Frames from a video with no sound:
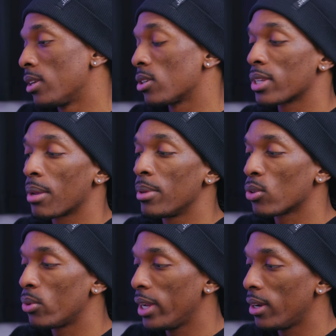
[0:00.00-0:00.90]
So skimming
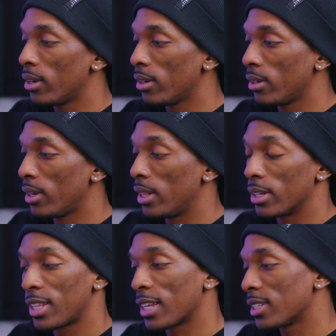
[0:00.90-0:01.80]
through here, it
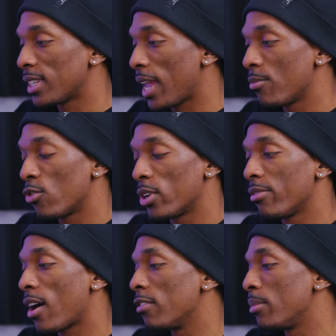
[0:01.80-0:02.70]
looks like the same
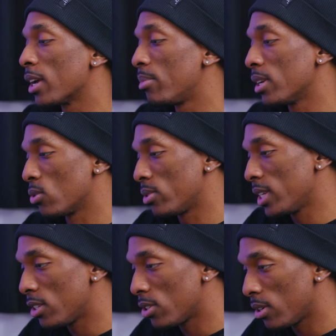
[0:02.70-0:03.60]
45 megapixel
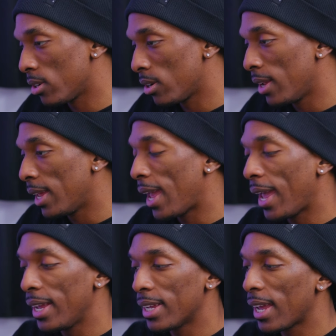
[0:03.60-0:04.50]
sensor,
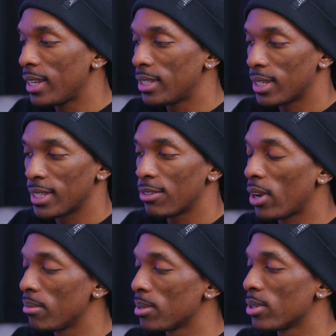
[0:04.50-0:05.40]
8K 60
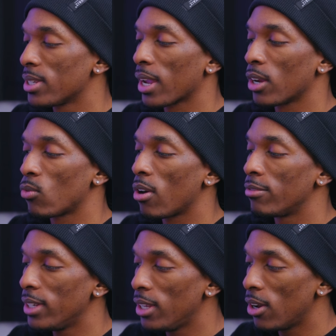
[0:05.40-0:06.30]
frames per second raw
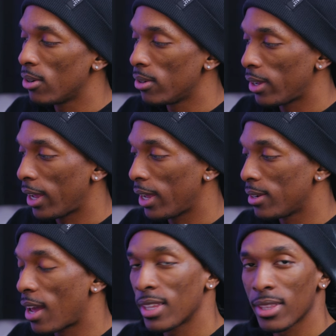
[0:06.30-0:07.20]
video,
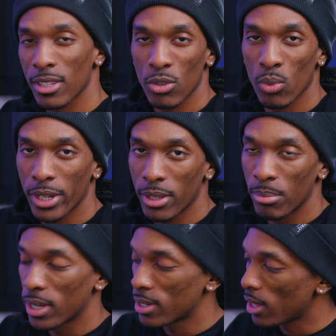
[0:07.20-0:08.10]
and I think this is one of the
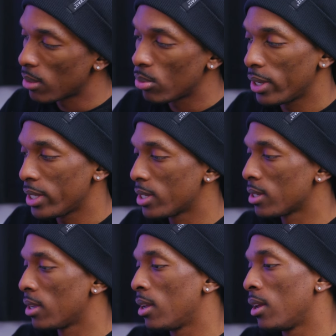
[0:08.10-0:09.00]
big selling points.